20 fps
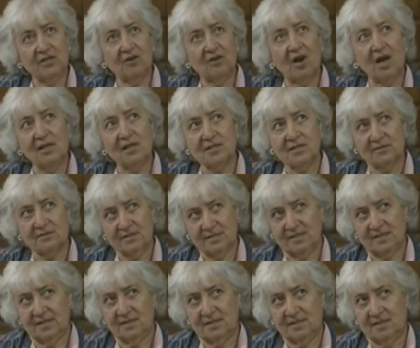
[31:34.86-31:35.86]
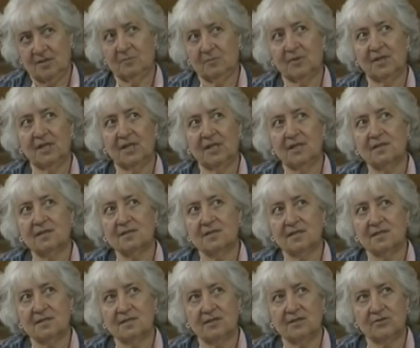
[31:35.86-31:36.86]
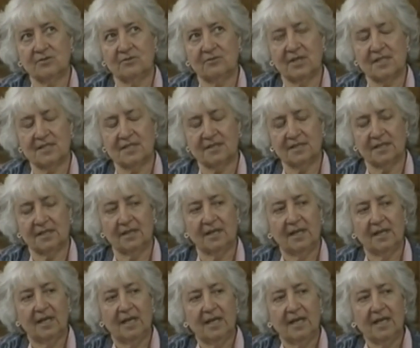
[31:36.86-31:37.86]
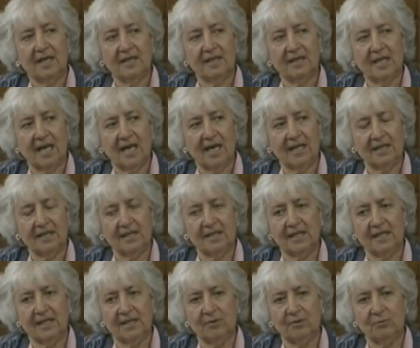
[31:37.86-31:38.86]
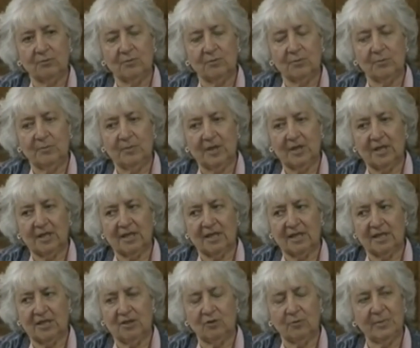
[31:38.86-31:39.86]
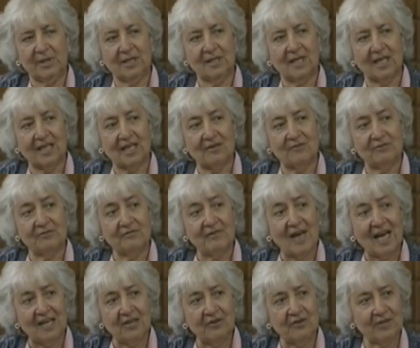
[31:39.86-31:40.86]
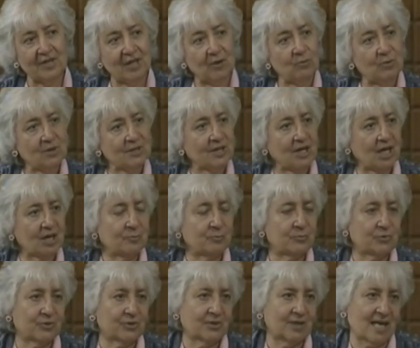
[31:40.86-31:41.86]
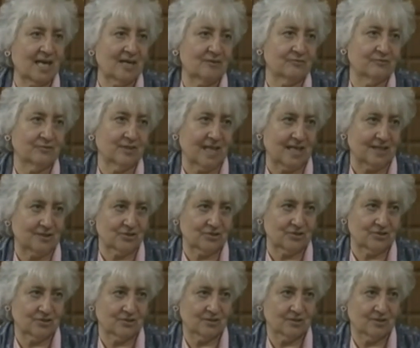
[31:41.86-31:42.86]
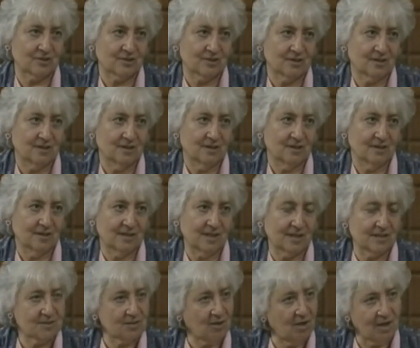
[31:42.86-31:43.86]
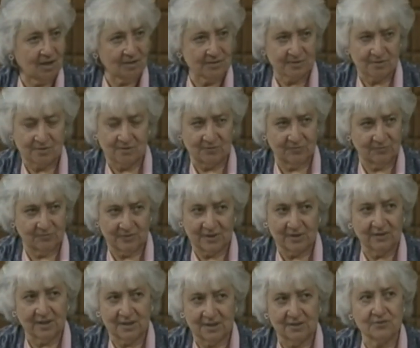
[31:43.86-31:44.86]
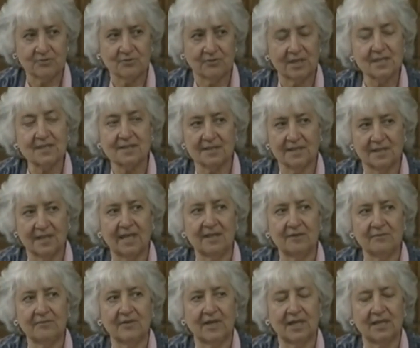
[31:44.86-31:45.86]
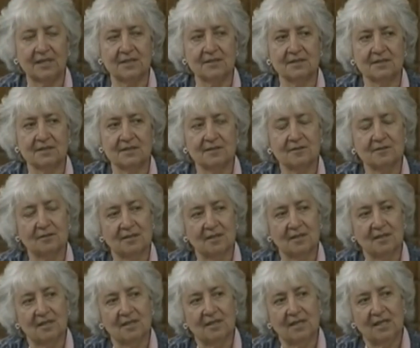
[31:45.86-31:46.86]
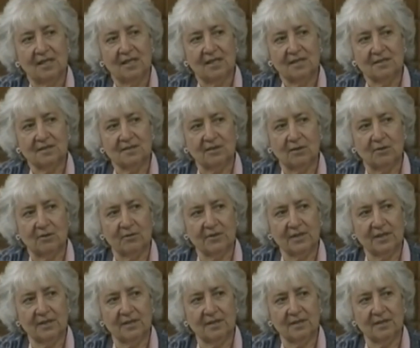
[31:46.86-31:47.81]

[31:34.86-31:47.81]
also says something else that's interesting, that it will uh, it'll be like a fire that will not burn our flesh. That's also very interesting, I find. Yeah. So now, did